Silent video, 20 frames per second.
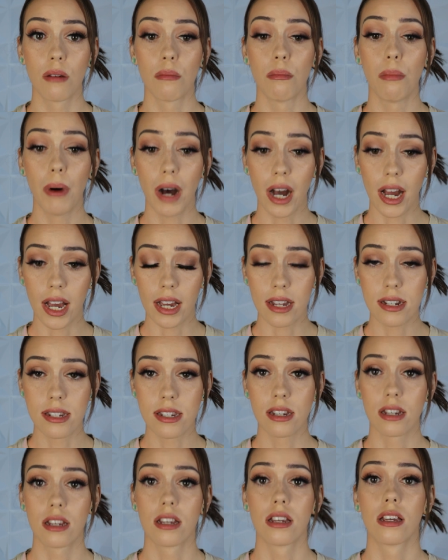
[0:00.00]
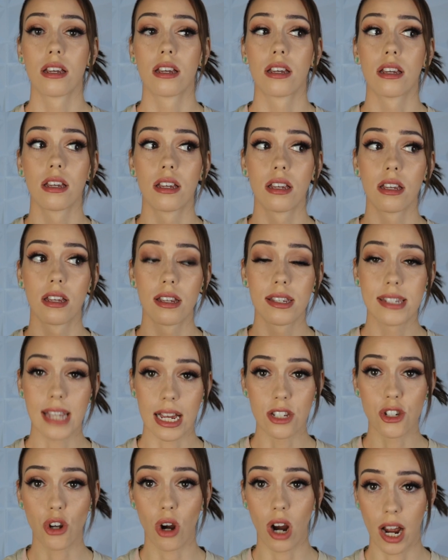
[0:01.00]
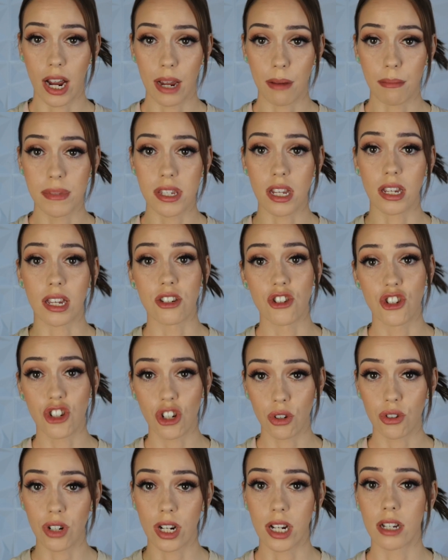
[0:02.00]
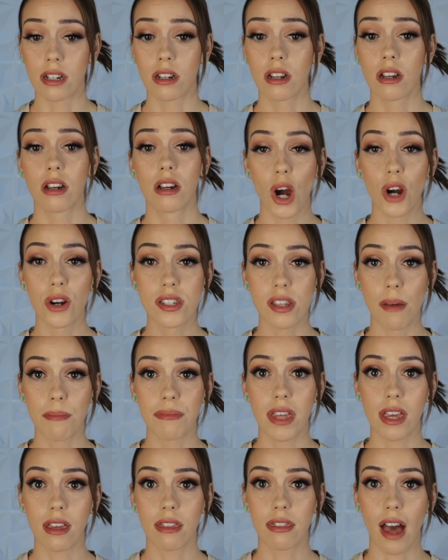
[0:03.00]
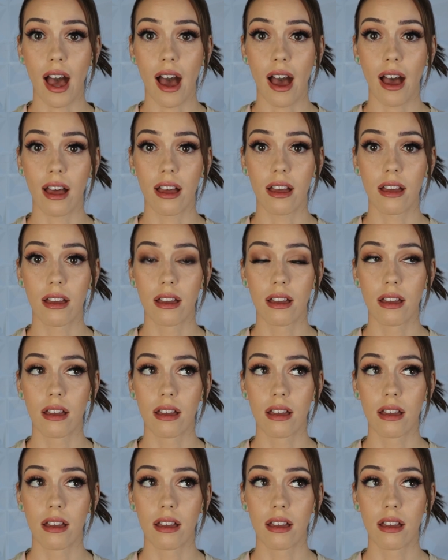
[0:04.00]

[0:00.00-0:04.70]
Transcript: but sex crimes against children are something that